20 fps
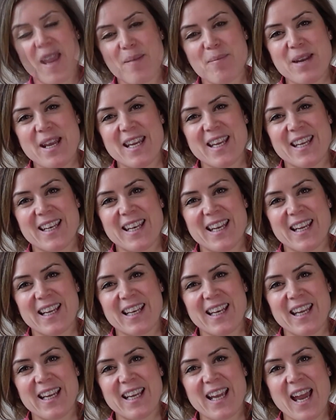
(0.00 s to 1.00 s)
am Naked
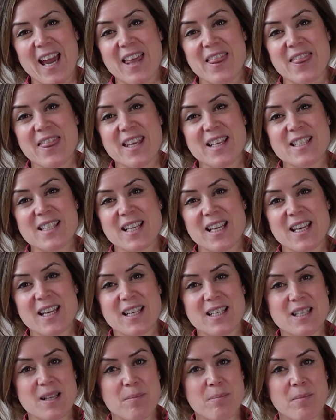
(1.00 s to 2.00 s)
Nick Nick, and this
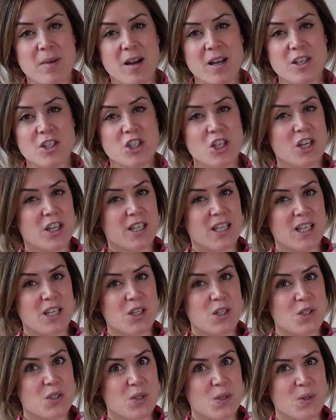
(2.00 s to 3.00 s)
is my
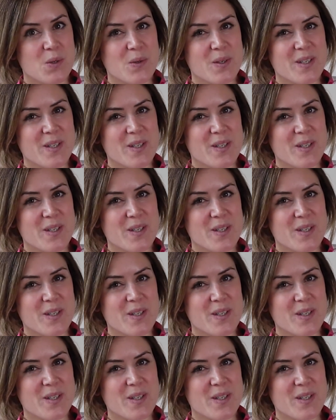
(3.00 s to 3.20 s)
journey to